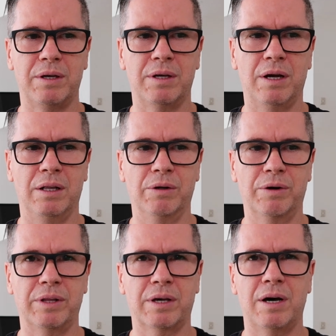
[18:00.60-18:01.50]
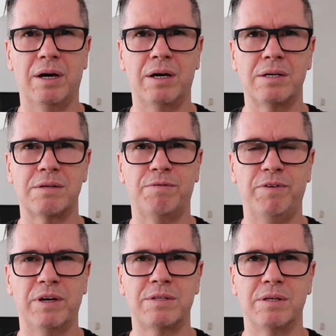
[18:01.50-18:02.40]
that a lot of the cars
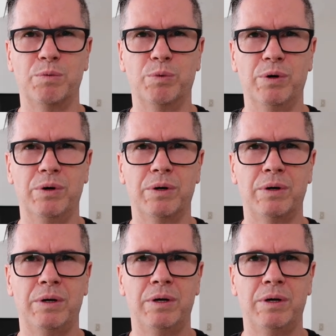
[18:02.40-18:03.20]
affected were